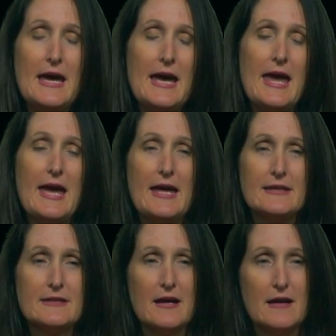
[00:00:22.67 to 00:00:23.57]

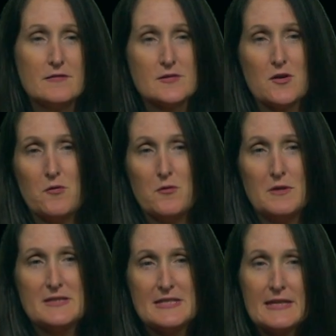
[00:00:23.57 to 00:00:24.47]
And so
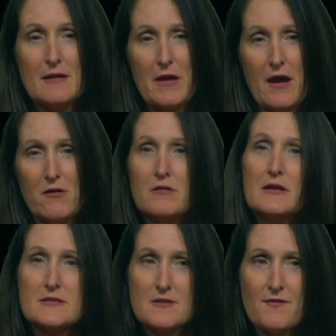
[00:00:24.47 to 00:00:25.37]
its nickname now
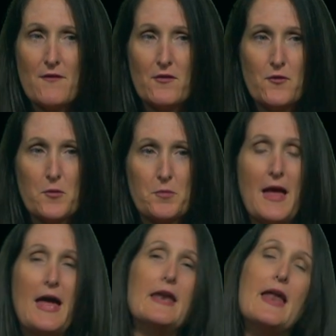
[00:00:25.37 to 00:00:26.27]
is the 504
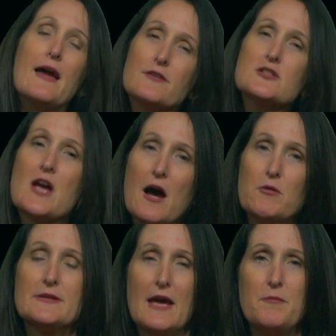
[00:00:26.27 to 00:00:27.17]
plan, and every child
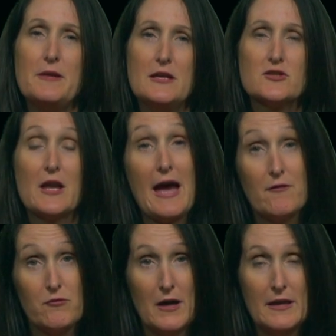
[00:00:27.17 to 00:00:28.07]
with diabetes should
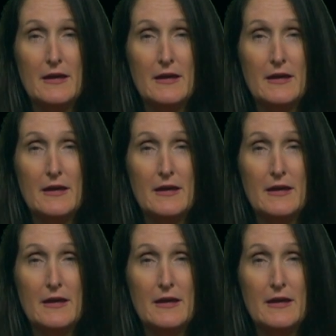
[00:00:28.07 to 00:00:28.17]
have one.